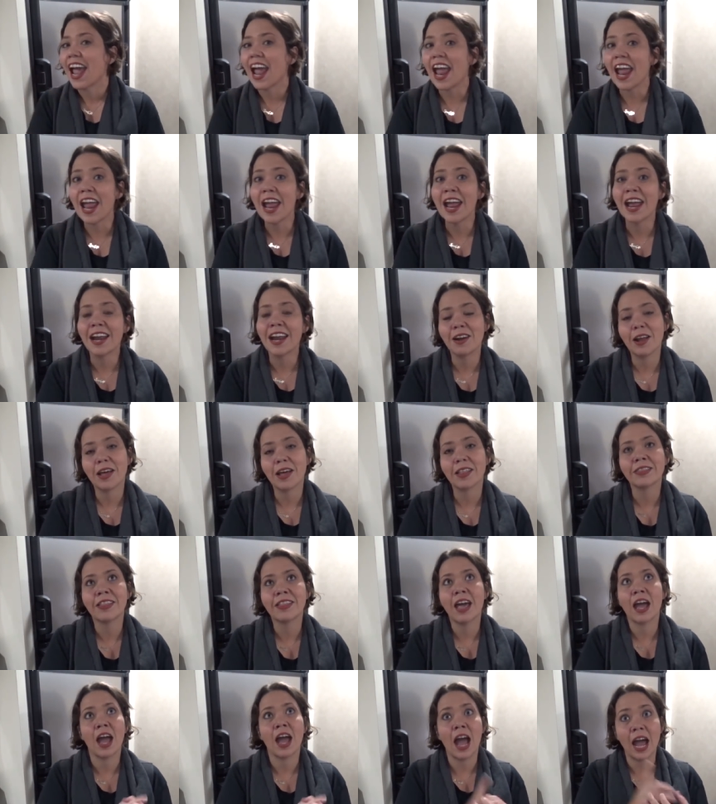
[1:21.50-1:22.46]
And
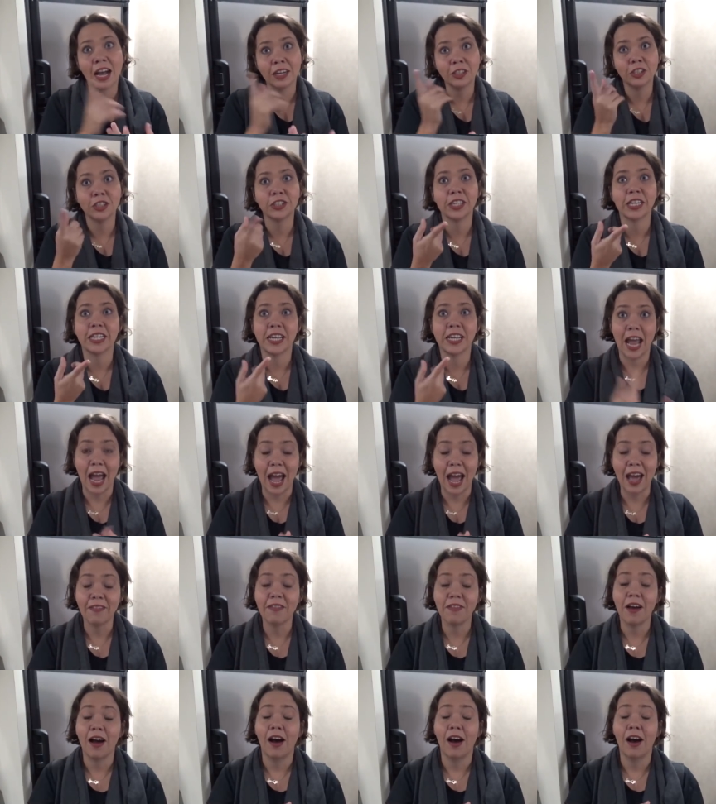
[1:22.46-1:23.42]
actually,
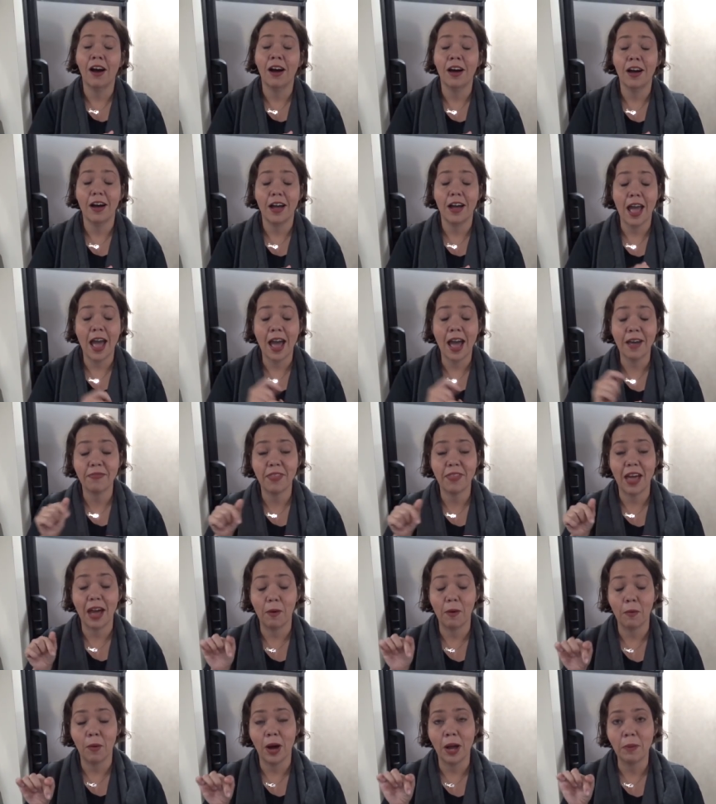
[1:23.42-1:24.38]
at
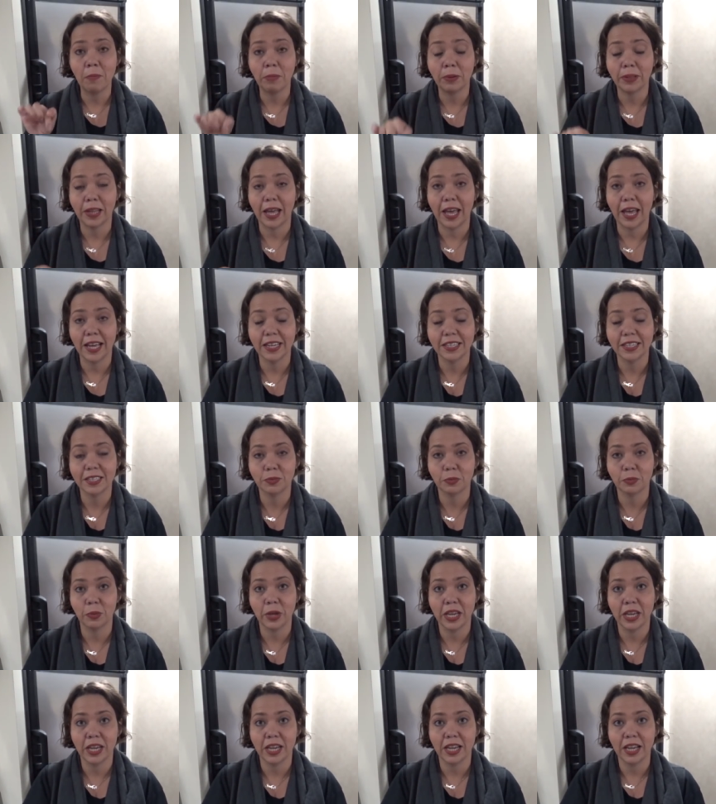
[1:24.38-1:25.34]
that one place,
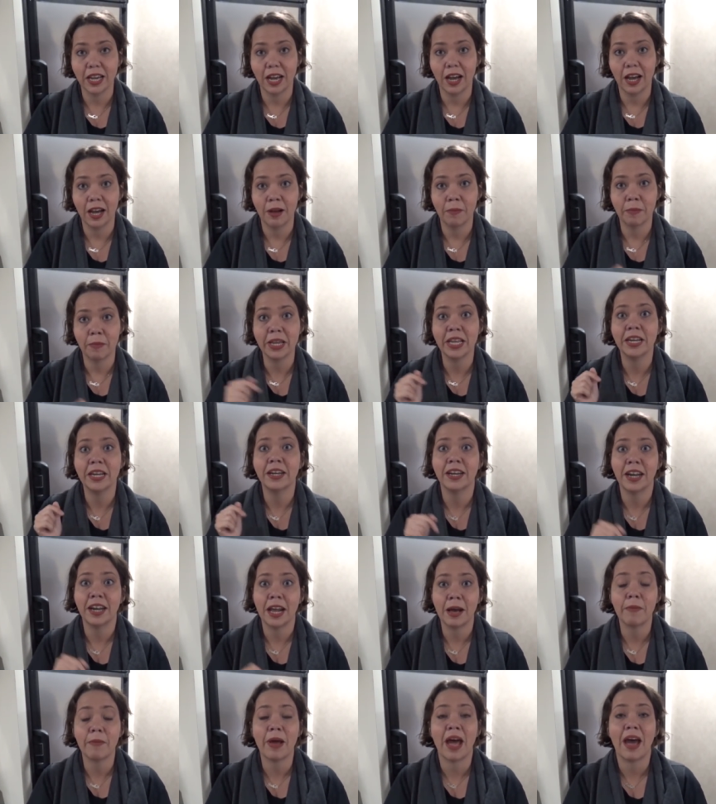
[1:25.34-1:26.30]
we ended
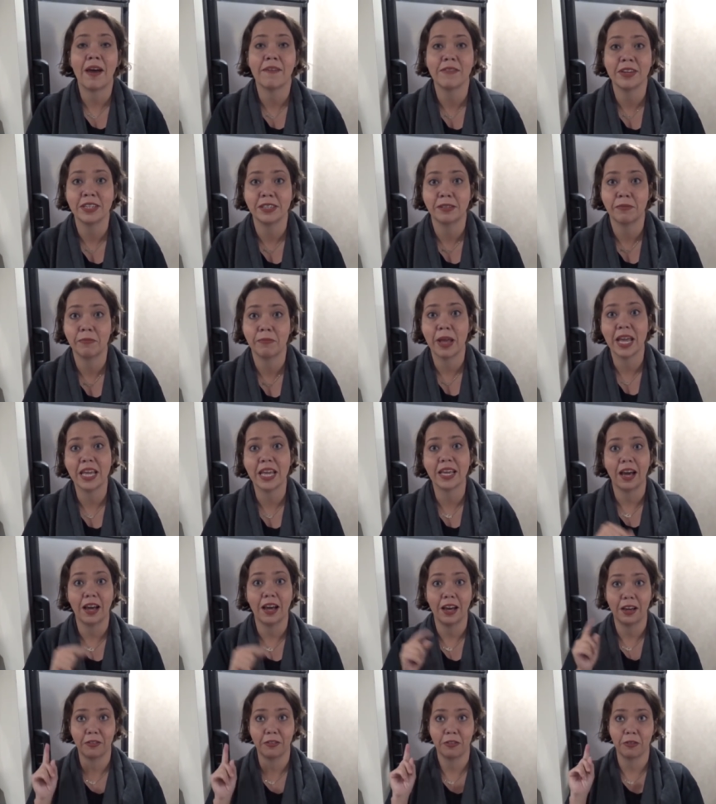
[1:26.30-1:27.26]
up having to make a
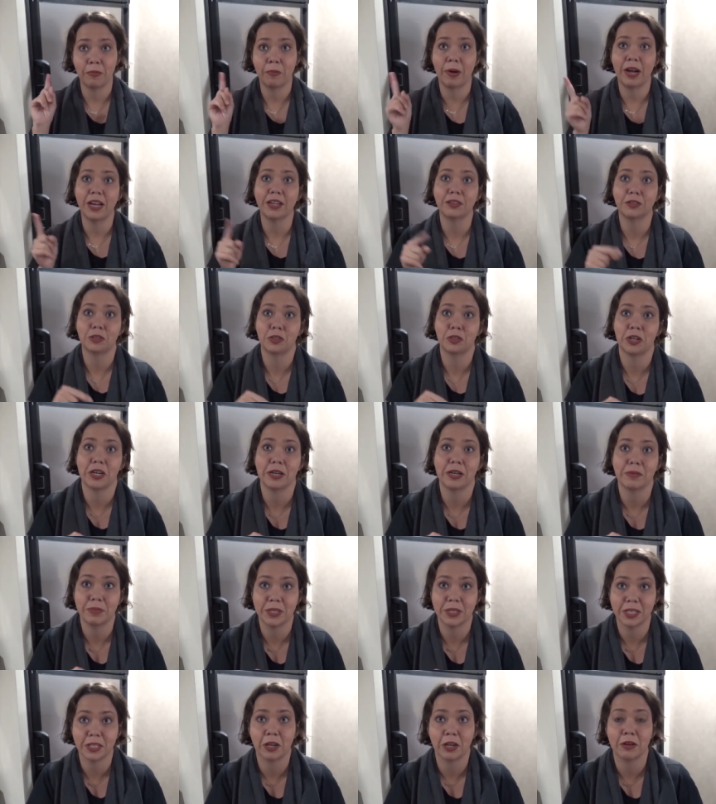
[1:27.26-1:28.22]
100-mile
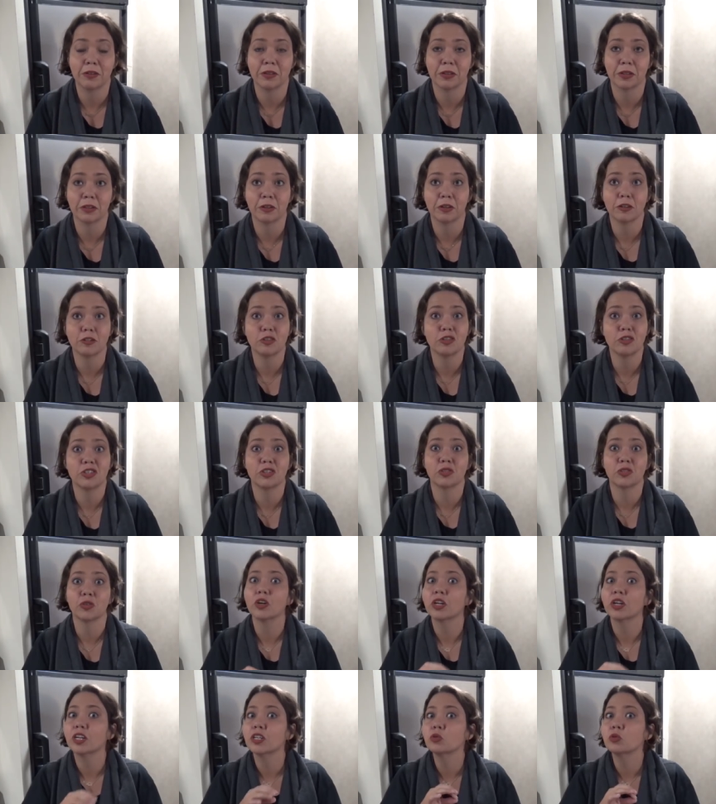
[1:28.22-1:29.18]
trip to go to the grocery
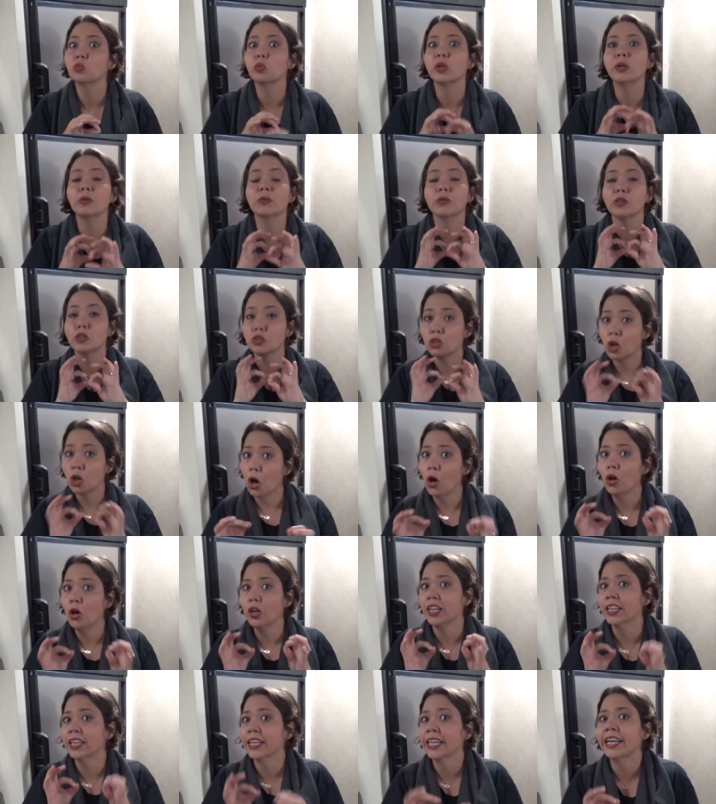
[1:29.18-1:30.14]
store because we were
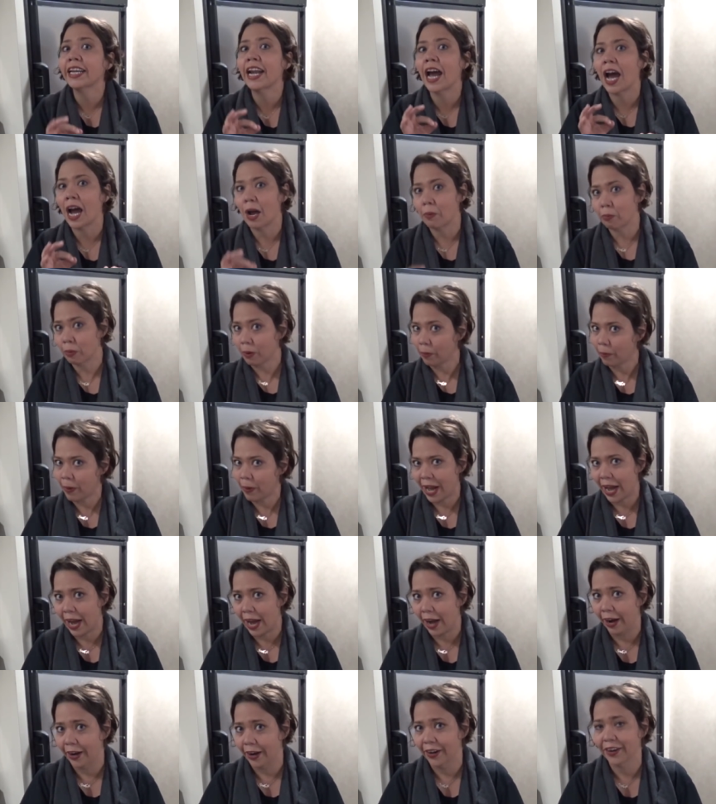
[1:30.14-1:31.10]
totally not
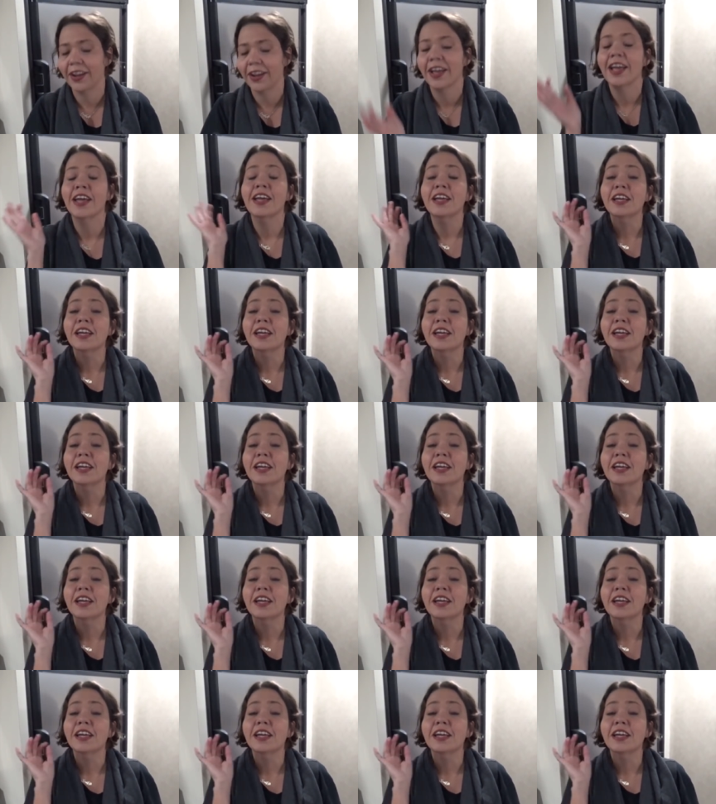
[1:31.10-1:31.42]
prepared.